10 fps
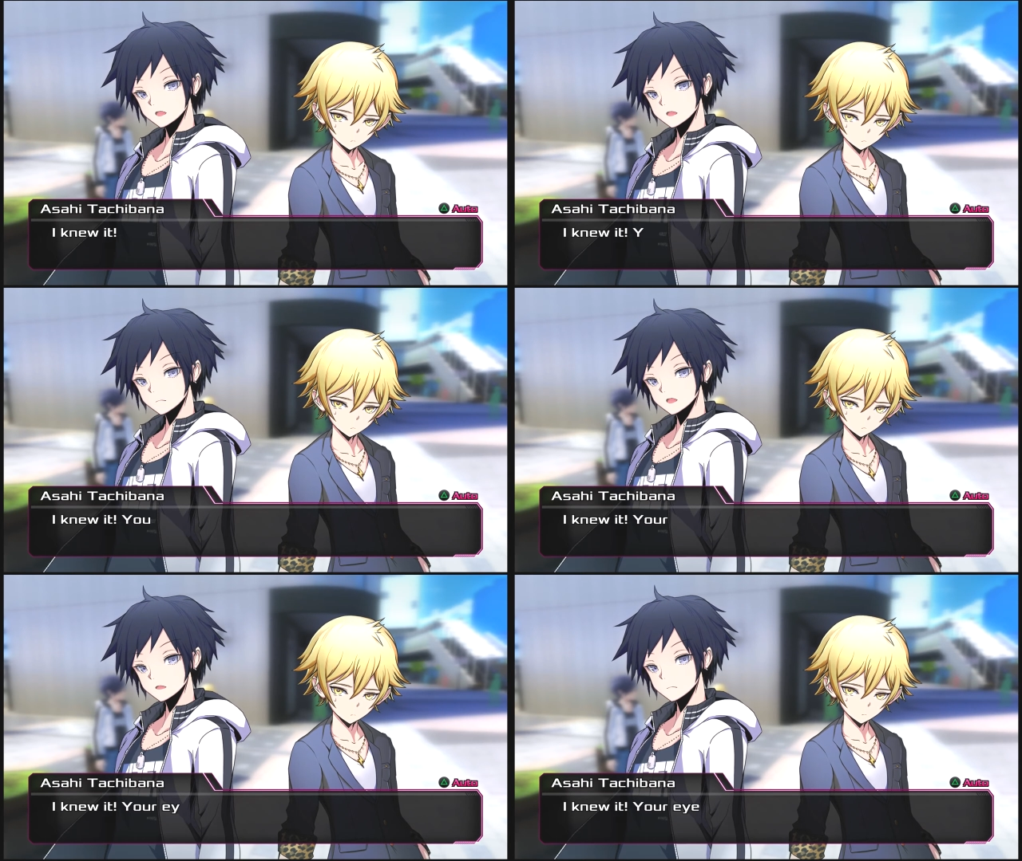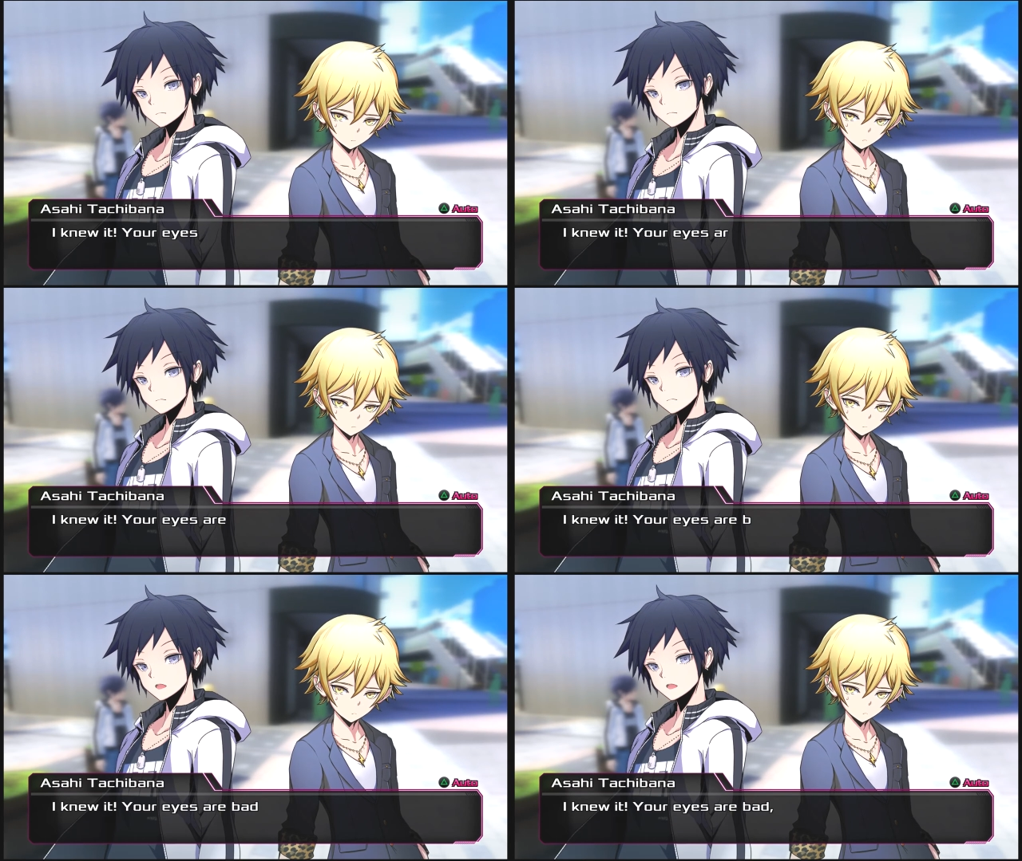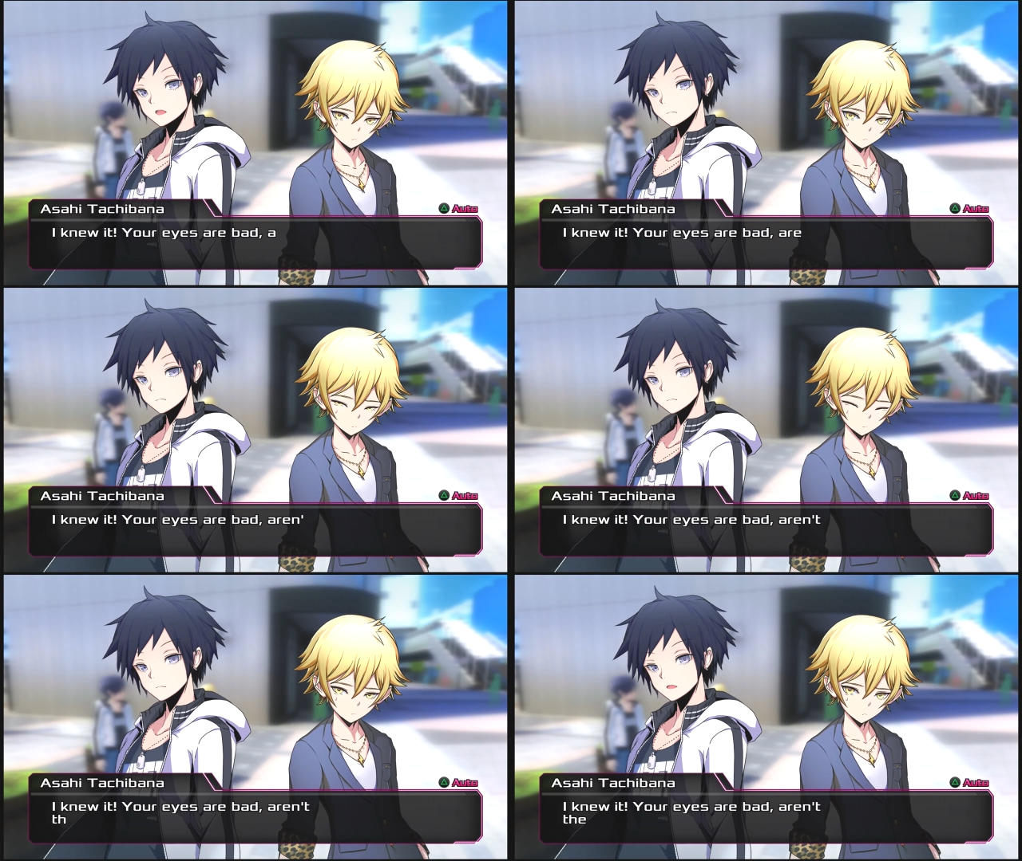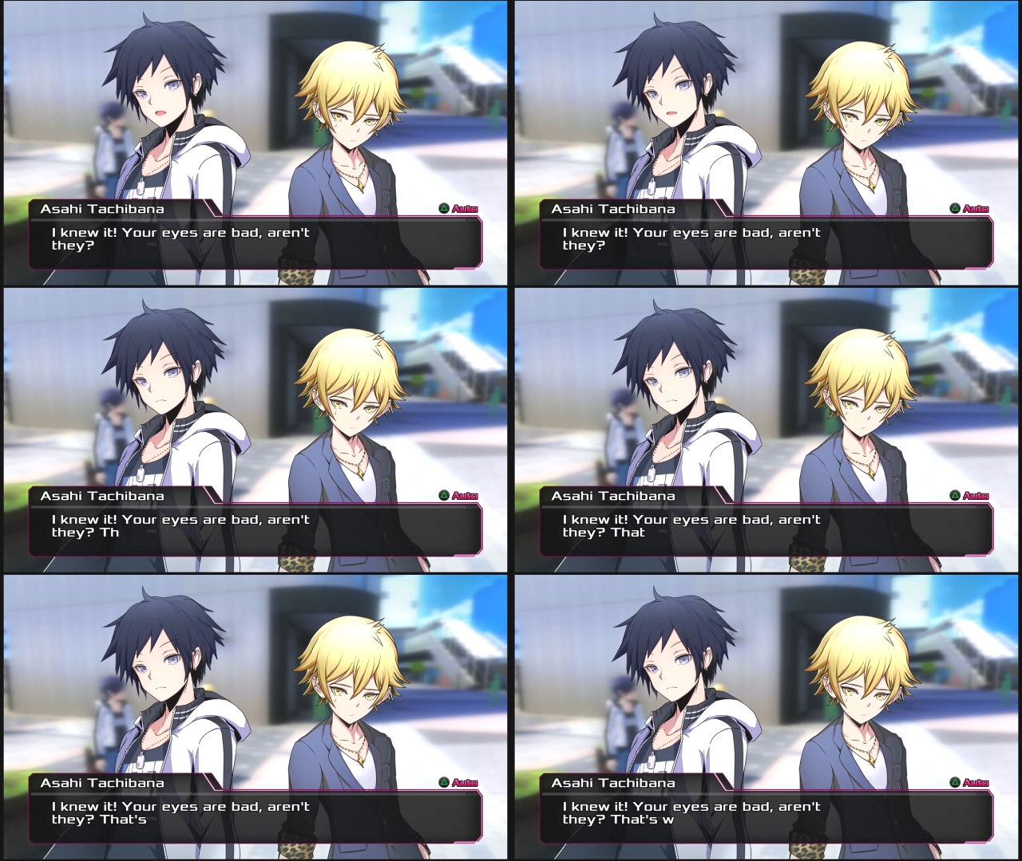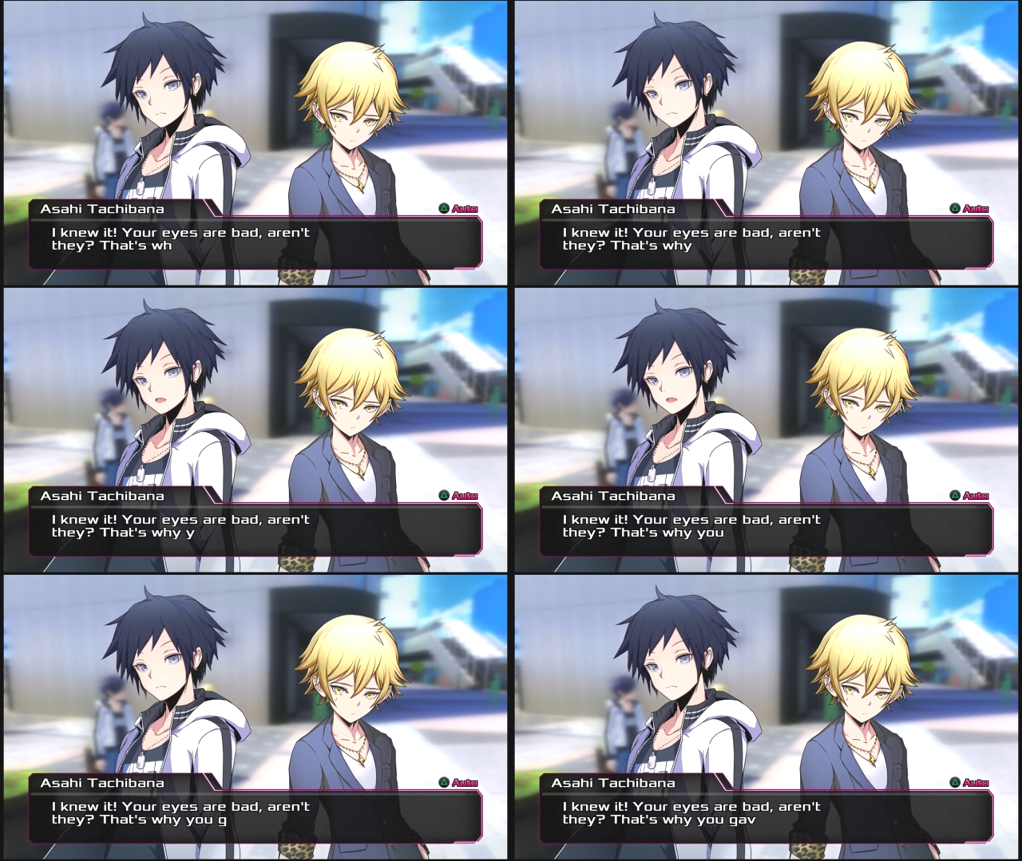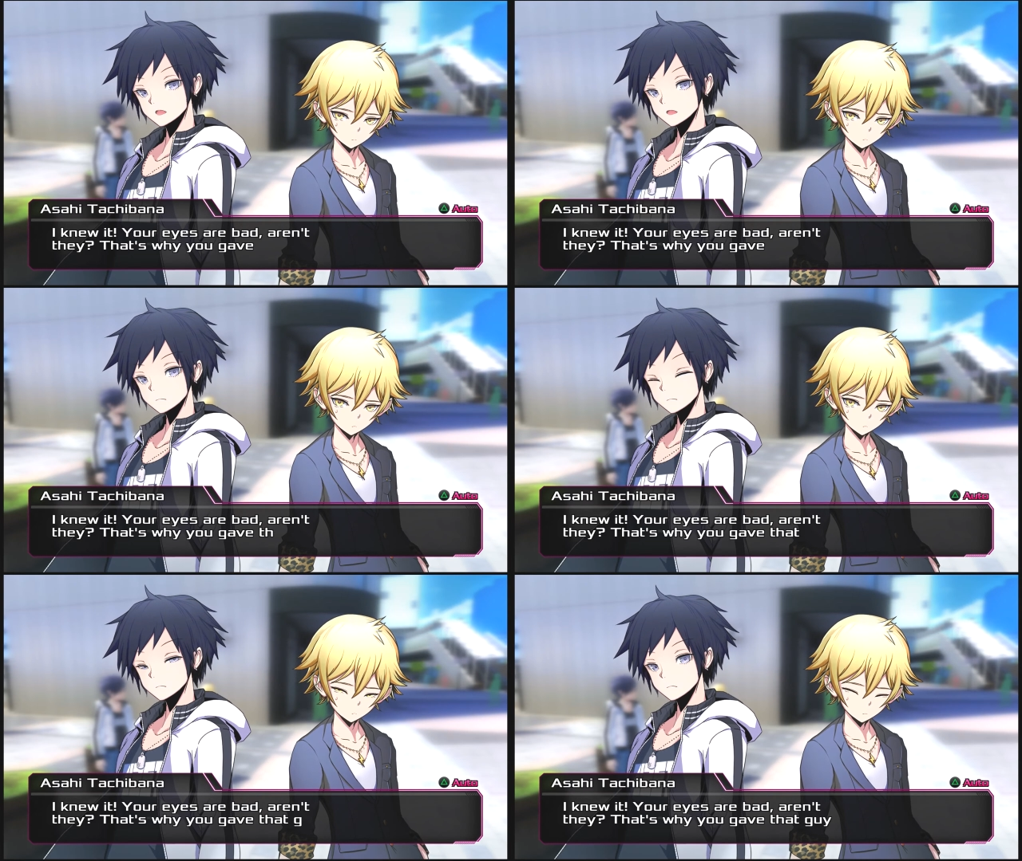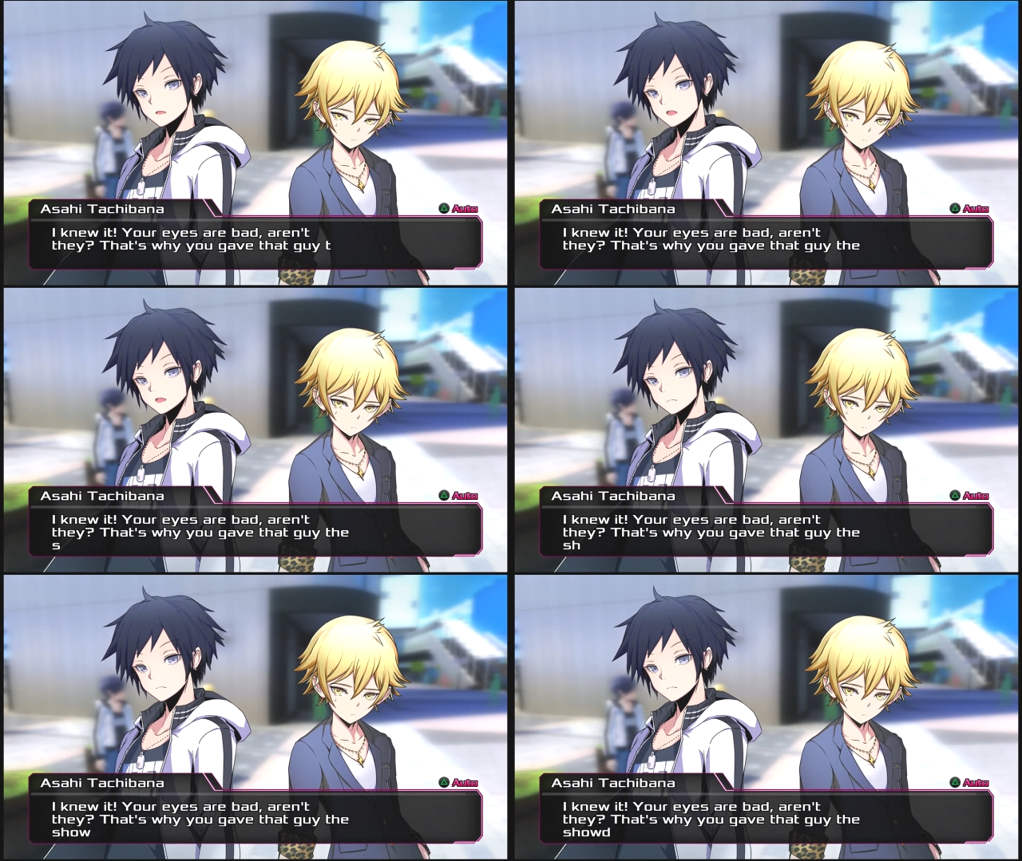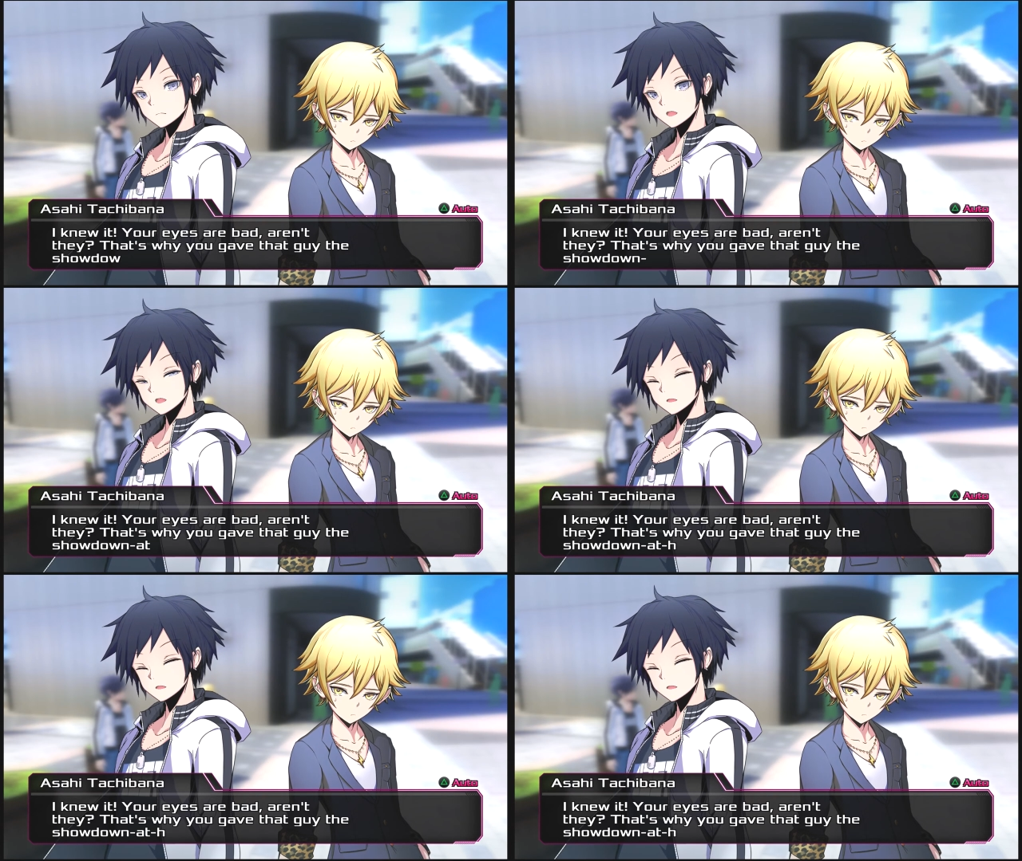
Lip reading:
[unreadable: no face in view]